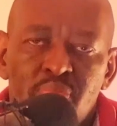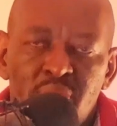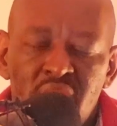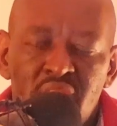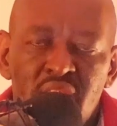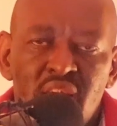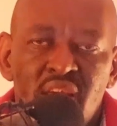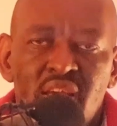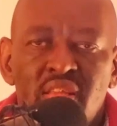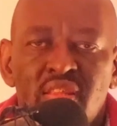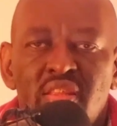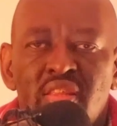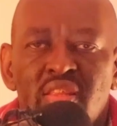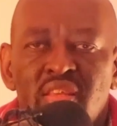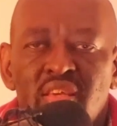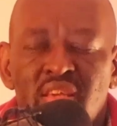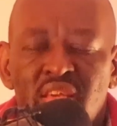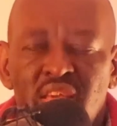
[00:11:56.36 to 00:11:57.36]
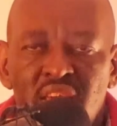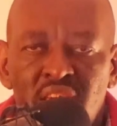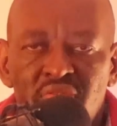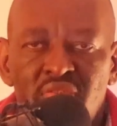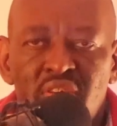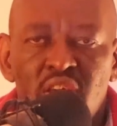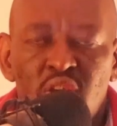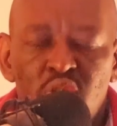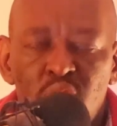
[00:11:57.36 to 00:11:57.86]
meaning
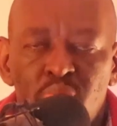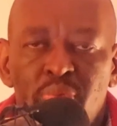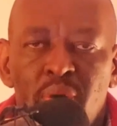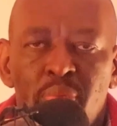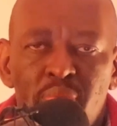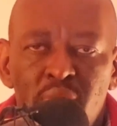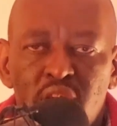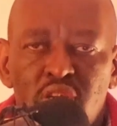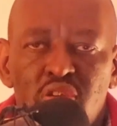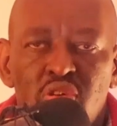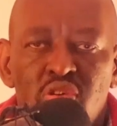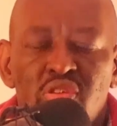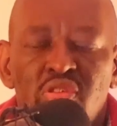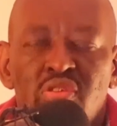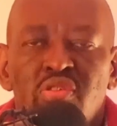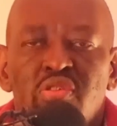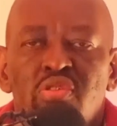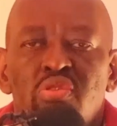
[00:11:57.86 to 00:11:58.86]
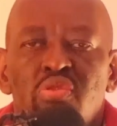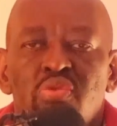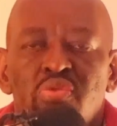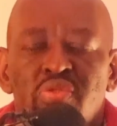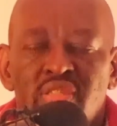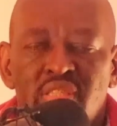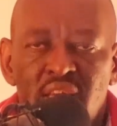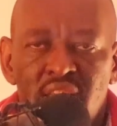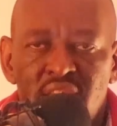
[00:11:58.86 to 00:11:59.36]
giving you permission to
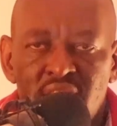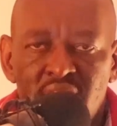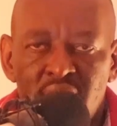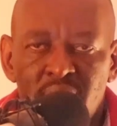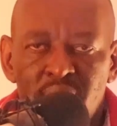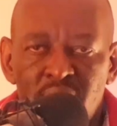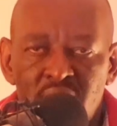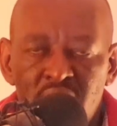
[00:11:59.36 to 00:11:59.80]
send them